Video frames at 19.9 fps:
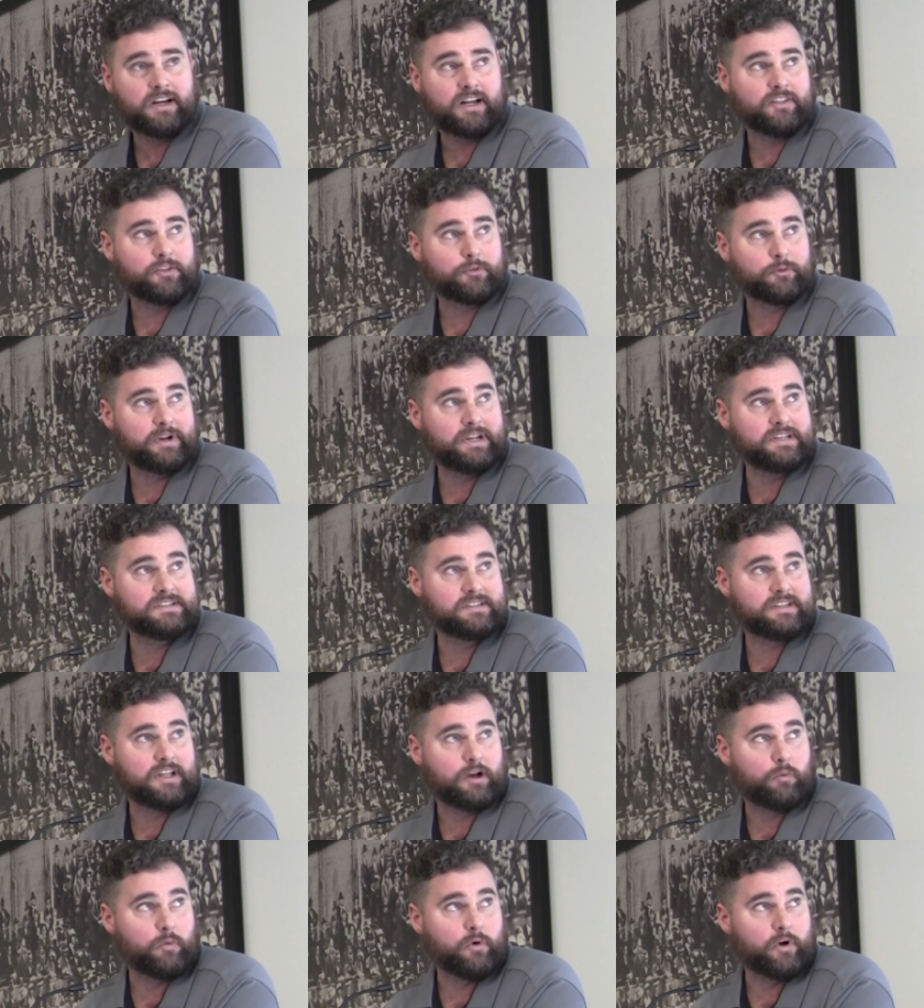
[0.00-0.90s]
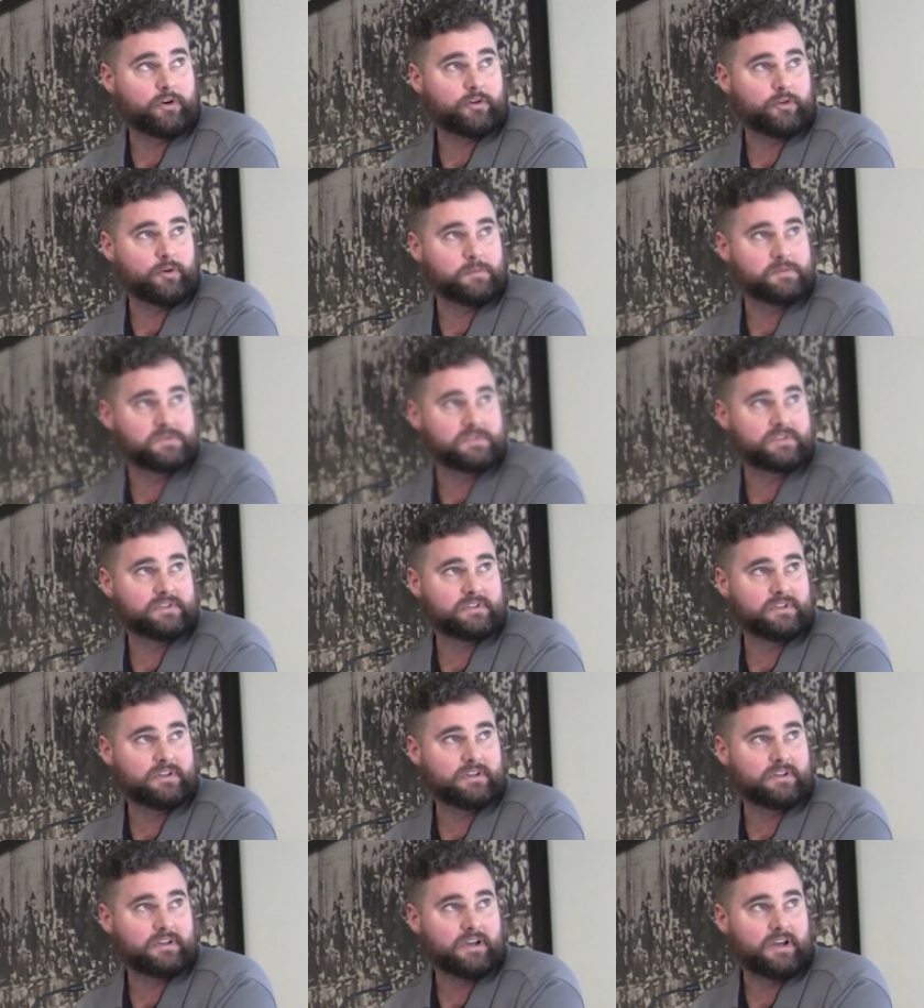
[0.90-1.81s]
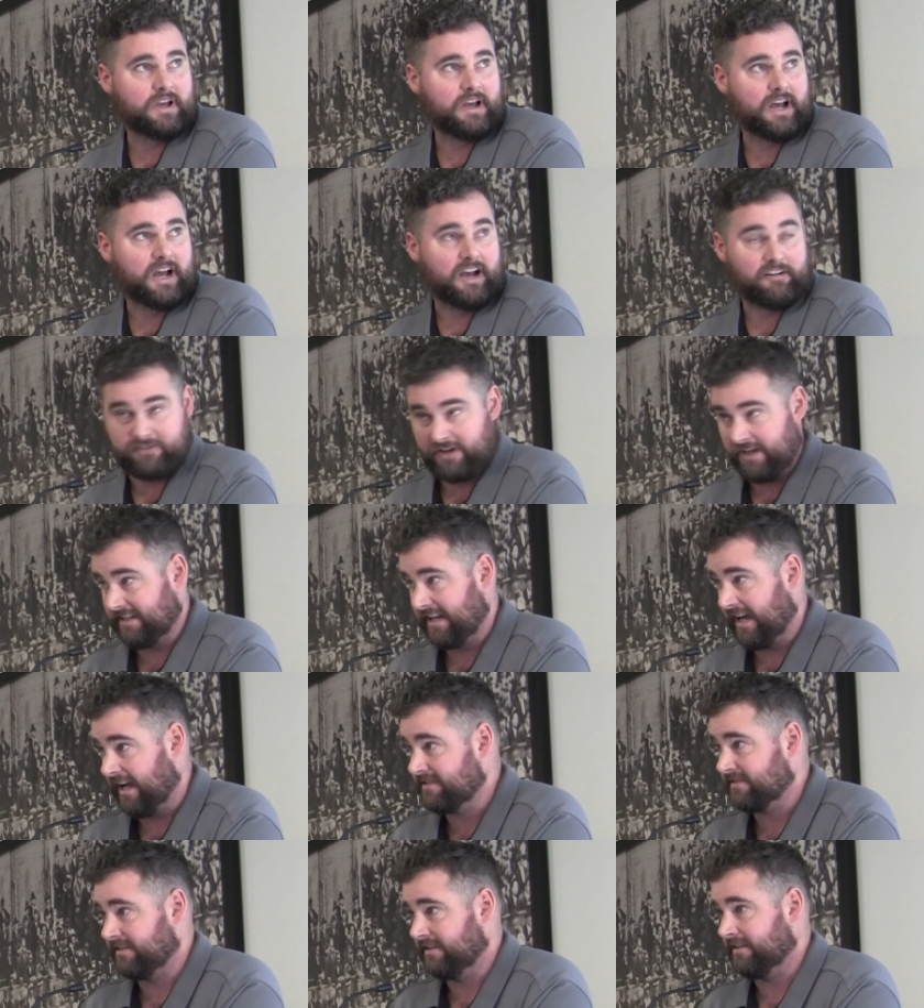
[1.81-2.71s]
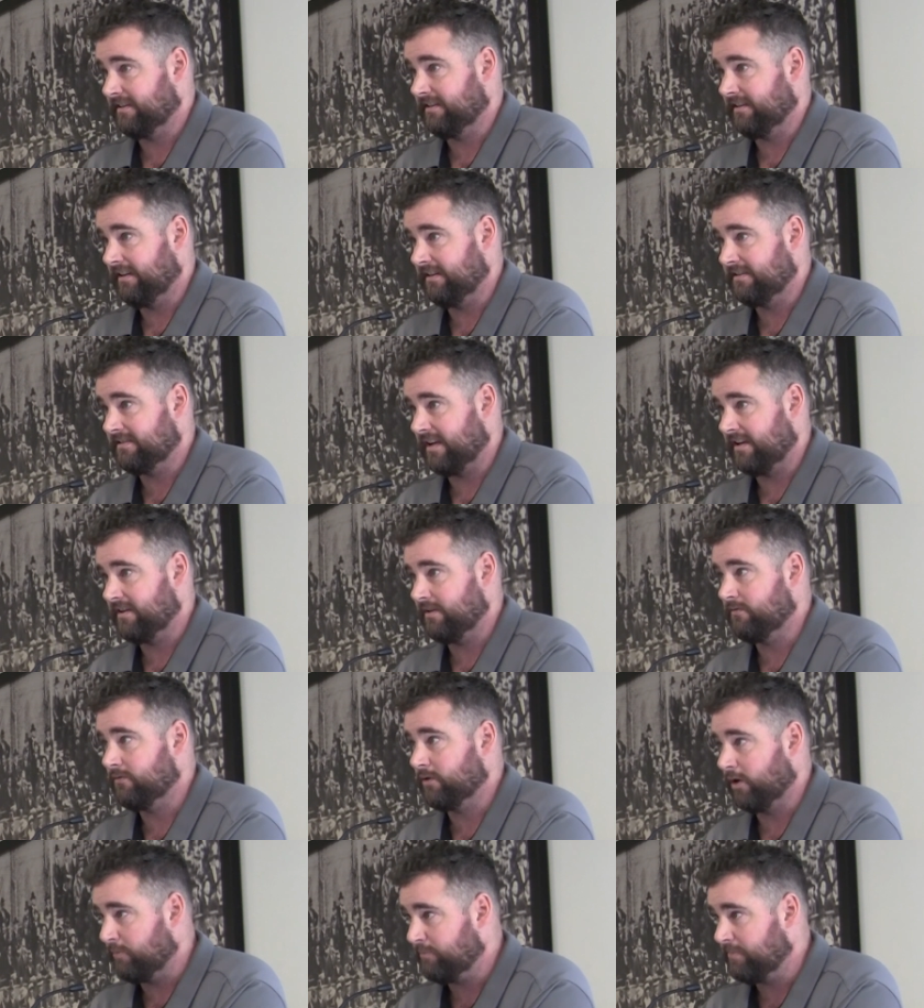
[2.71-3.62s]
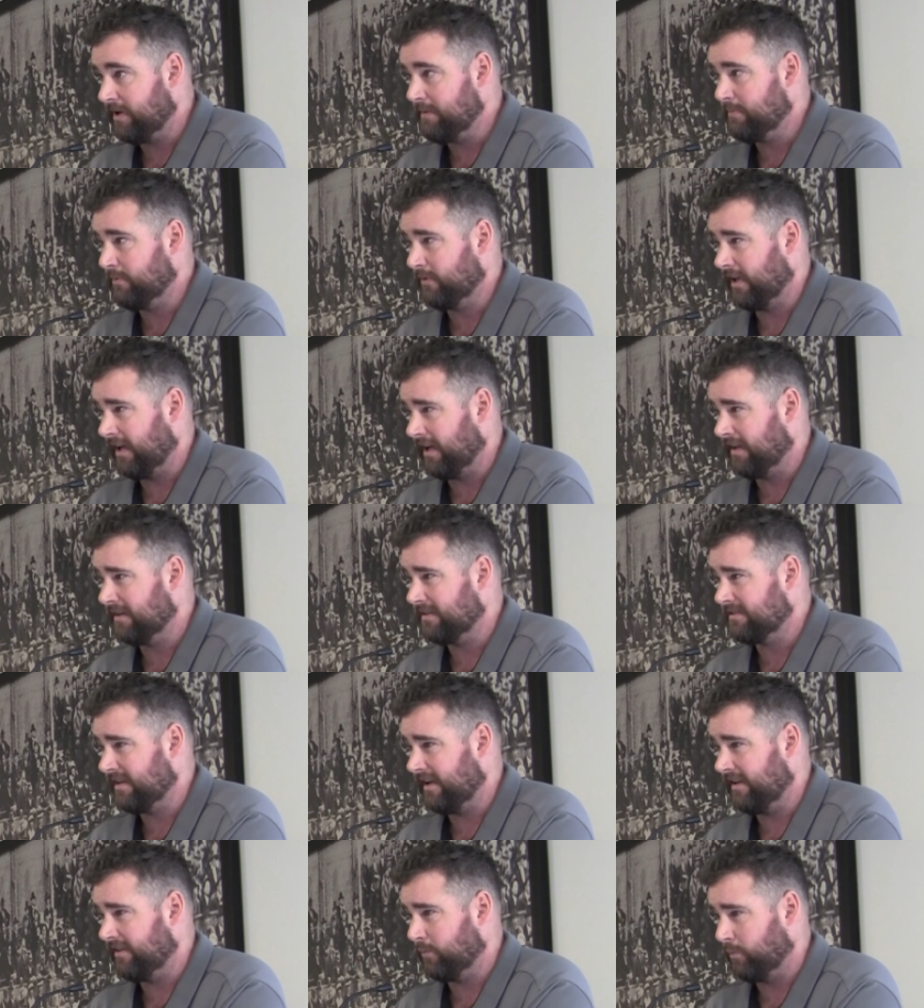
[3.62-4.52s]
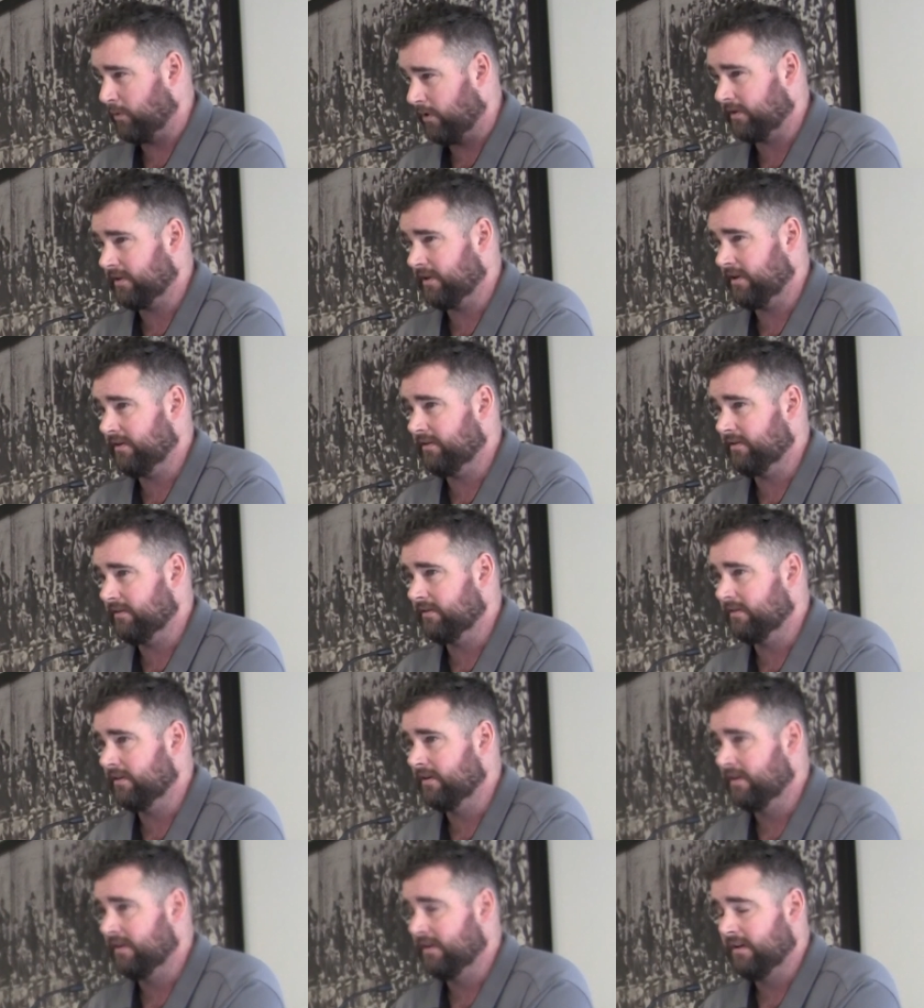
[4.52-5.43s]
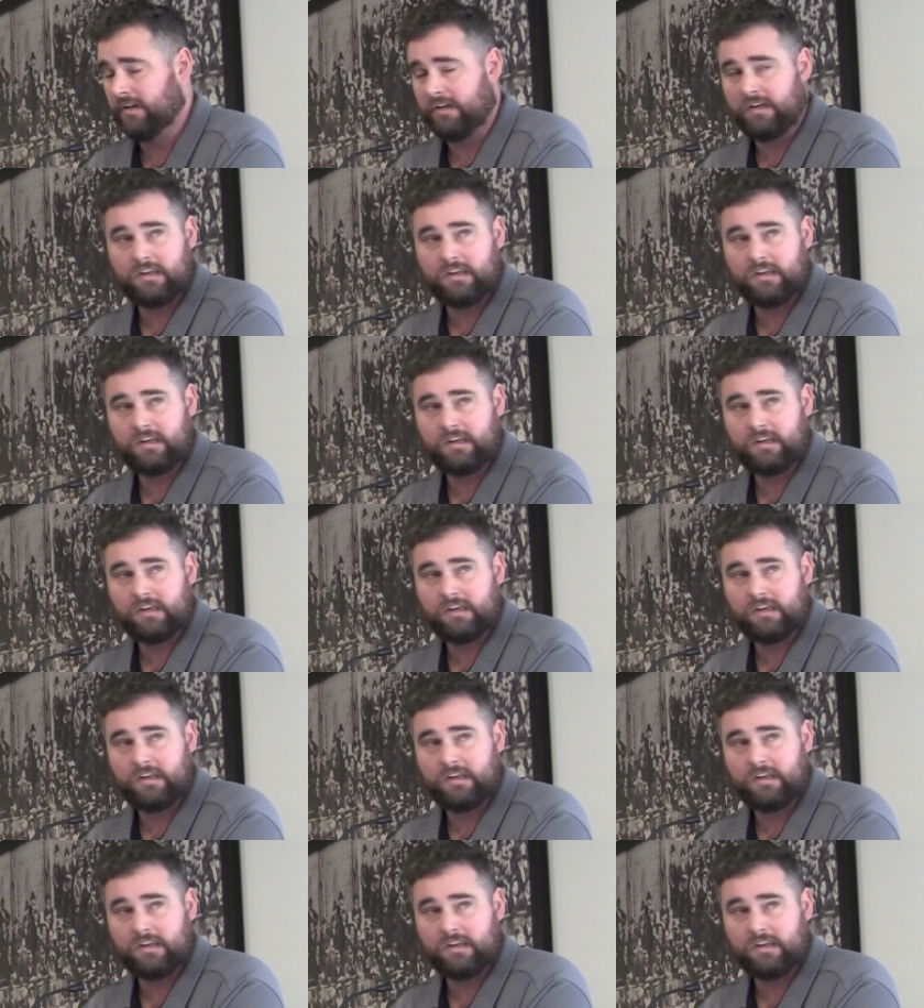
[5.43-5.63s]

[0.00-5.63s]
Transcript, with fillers: And the reason that work groups are fantastic is that you've got people that understand the work that you do.